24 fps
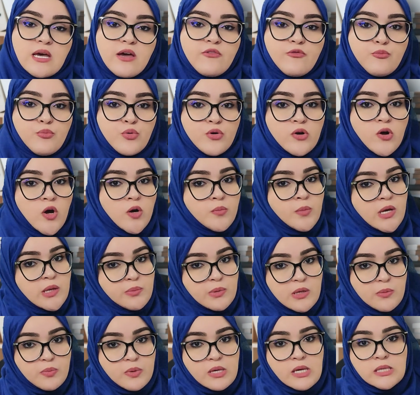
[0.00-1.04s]
I've put on my
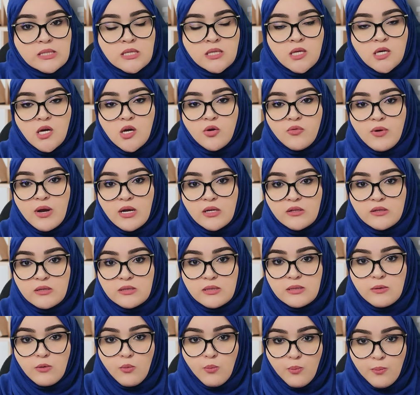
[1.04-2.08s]
P P Es in the correct
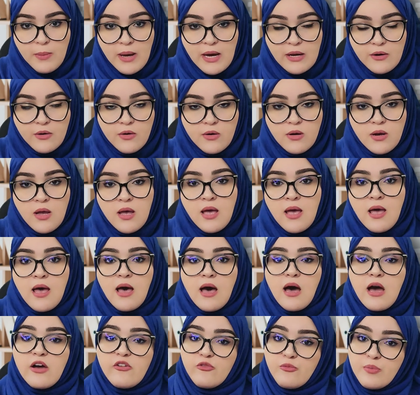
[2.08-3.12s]
manner.
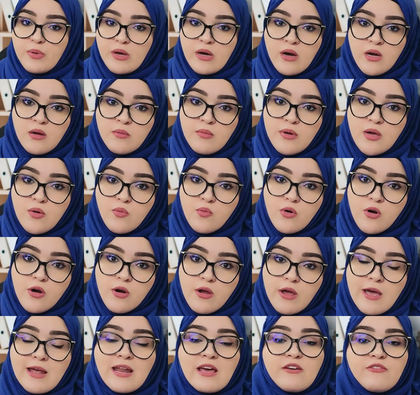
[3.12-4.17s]
I've begun my
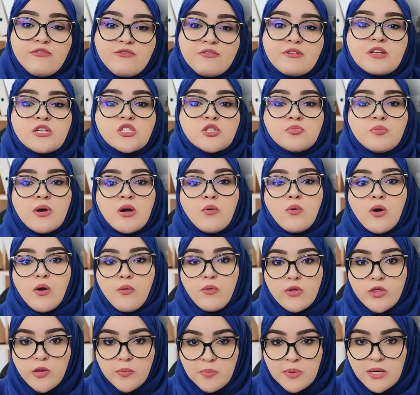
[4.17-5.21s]
work and I finished my
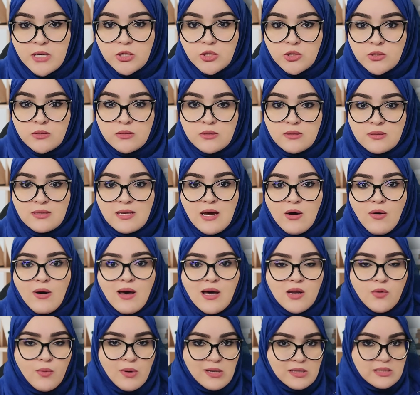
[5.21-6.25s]
work with the patient. Now,
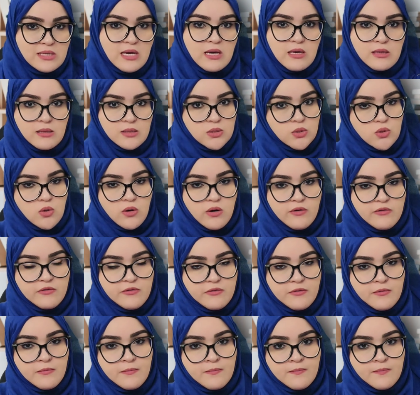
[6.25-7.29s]
how do I take this off?